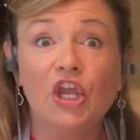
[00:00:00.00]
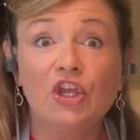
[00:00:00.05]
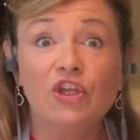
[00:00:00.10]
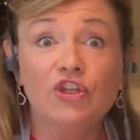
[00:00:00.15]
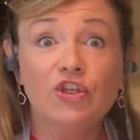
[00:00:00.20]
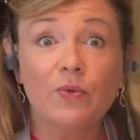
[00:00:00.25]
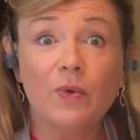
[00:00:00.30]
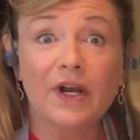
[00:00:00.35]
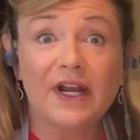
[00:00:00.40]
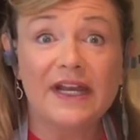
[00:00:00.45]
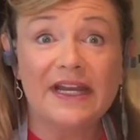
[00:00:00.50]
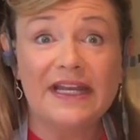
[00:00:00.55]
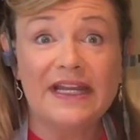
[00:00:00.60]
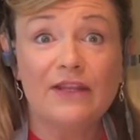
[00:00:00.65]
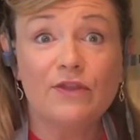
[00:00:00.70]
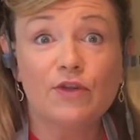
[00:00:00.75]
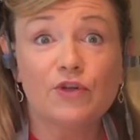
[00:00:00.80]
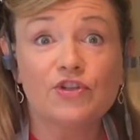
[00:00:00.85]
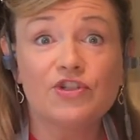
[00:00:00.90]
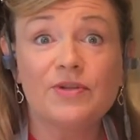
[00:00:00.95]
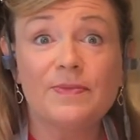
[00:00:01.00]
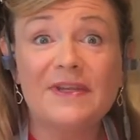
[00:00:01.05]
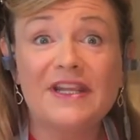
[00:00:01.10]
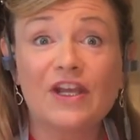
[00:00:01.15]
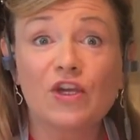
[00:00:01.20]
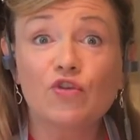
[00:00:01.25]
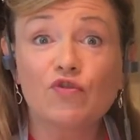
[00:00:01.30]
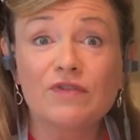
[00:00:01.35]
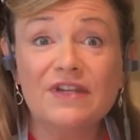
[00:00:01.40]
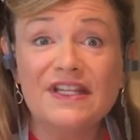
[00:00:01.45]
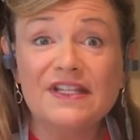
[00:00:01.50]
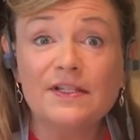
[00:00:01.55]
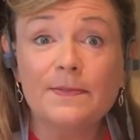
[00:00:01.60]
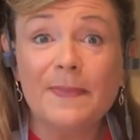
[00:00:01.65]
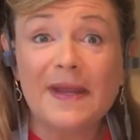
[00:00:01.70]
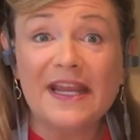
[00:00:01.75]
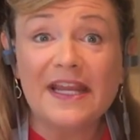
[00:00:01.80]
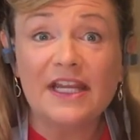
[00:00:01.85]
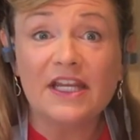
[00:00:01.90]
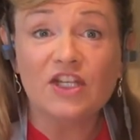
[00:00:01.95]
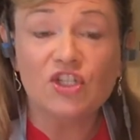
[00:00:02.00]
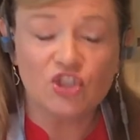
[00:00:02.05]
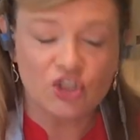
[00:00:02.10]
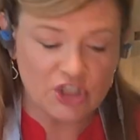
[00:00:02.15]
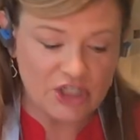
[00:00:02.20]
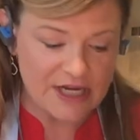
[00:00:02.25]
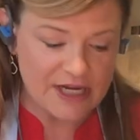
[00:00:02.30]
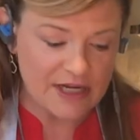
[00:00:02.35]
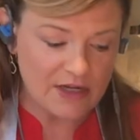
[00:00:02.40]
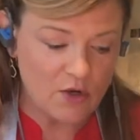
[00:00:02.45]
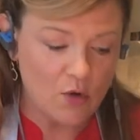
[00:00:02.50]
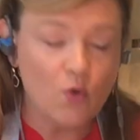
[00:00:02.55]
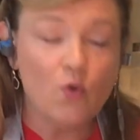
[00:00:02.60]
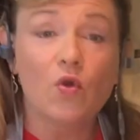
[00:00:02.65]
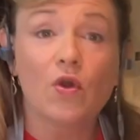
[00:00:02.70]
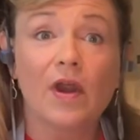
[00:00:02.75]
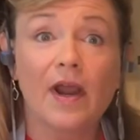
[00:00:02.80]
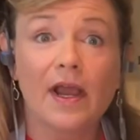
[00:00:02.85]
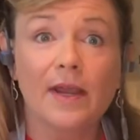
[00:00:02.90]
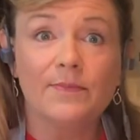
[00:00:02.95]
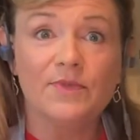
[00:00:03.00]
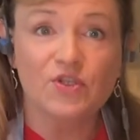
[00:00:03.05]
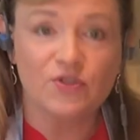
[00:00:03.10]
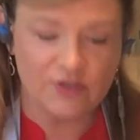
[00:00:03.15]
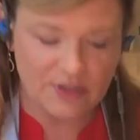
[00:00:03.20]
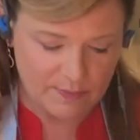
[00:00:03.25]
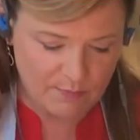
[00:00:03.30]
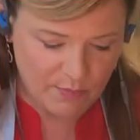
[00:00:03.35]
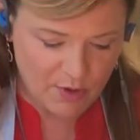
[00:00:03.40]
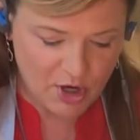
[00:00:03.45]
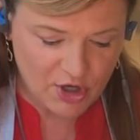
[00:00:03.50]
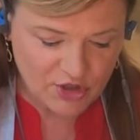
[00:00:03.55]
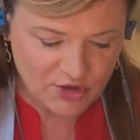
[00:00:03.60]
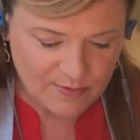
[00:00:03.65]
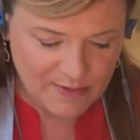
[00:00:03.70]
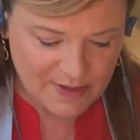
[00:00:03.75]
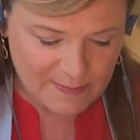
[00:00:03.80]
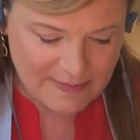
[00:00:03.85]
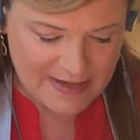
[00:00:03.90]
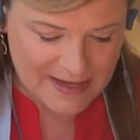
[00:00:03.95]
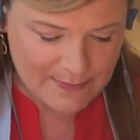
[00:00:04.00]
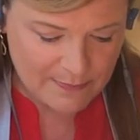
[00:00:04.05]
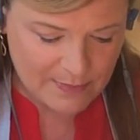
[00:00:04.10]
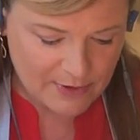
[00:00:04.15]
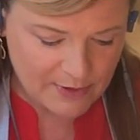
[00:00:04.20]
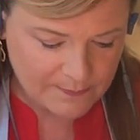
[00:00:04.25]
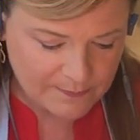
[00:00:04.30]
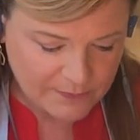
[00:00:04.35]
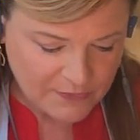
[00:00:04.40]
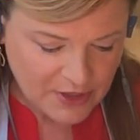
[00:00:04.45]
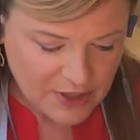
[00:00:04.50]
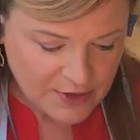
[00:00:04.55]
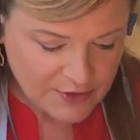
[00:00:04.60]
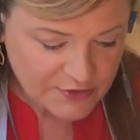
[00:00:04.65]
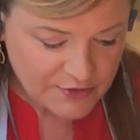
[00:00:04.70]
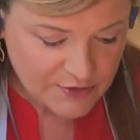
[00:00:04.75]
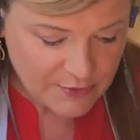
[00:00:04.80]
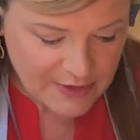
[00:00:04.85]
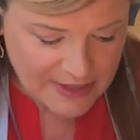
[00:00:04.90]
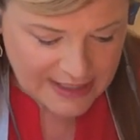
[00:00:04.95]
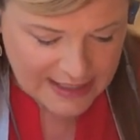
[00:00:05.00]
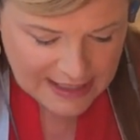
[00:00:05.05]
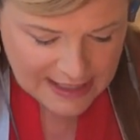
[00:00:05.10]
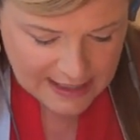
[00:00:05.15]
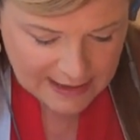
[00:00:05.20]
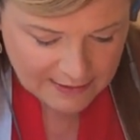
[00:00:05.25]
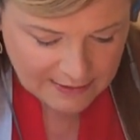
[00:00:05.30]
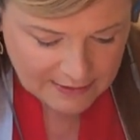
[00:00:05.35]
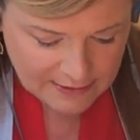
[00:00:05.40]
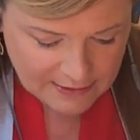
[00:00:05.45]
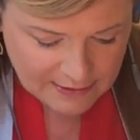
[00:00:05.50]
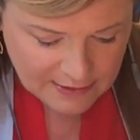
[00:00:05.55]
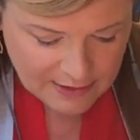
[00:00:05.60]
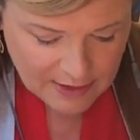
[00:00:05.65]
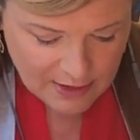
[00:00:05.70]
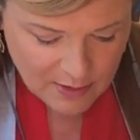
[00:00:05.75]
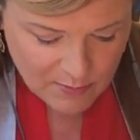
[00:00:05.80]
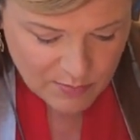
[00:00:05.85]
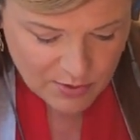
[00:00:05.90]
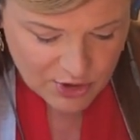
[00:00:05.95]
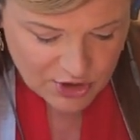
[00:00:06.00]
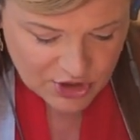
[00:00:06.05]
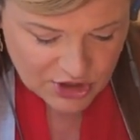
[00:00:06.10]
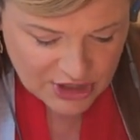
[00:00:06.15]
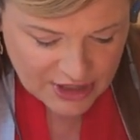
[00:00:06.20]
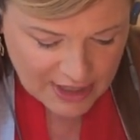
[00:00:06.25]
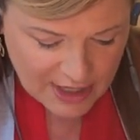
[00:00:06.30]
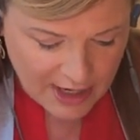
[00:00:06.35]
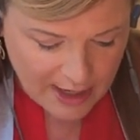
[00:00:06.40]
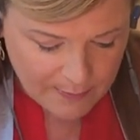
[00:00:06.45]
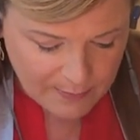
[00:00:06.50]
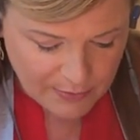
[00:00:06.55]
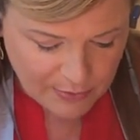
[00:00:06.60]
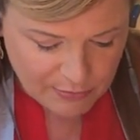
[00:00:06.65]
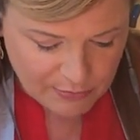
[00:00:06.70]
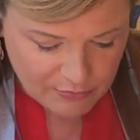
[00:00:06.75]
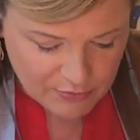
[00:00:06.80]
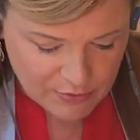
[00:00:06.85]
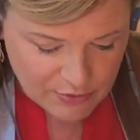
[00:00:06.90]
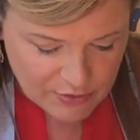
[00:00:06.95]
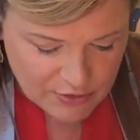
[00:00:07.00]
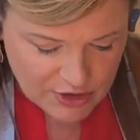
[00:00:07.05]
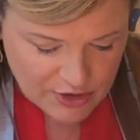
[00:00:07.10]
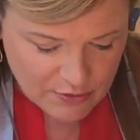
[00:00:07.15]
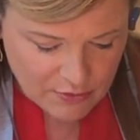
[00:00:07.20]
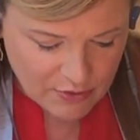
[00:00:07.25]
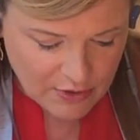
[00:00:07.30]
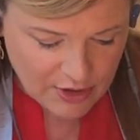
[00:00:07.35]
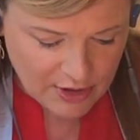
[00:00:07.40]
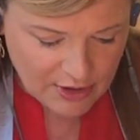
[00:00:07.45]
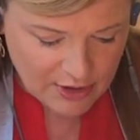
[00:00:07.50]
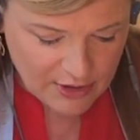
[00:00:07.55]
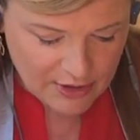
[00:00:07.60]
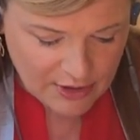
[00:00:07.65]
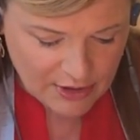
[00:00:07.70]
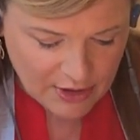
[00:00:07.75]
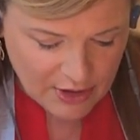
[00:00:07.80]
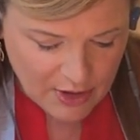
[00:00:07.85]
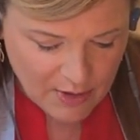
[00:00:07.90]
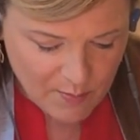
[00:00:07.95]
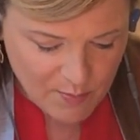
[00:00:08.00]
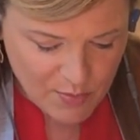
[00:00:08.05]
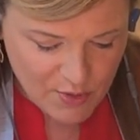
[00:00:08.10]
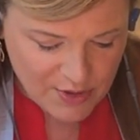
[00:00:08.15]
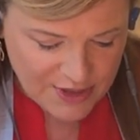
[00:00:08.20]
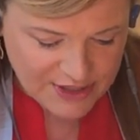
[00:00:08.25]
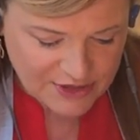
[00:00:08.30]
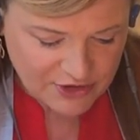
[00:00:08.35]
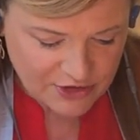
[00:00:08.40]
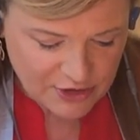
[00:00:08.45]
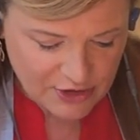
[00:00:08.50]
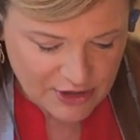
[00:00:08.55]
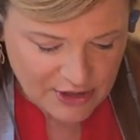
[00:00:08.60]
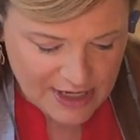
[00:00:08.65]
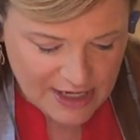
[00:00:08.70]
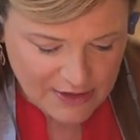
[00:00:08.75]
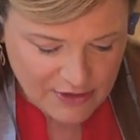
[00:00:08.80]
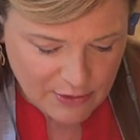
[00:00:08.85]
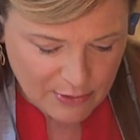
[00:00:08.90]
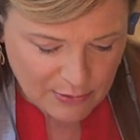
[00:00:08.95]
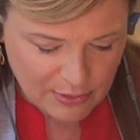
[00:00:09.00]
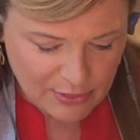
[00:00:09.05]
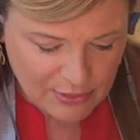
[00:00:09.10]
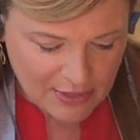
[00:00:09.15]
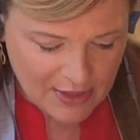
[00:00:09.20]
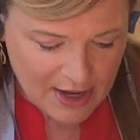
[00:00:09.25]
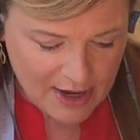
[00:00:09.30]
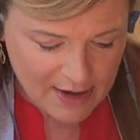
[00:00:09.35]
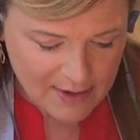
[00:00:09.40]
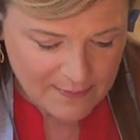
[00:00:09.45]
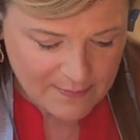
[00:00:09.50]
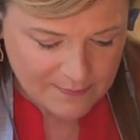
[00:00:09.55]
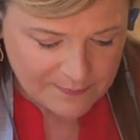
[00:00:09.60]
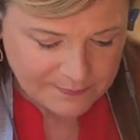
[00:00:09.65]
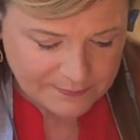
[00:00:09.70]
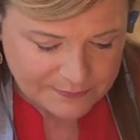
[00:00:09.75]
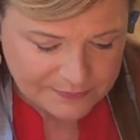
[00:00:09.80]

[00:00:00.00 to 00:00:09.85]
You want it either to be a grease baking sheet, or I'm using parchment paper. So again, push it up through your pointer and your thumb.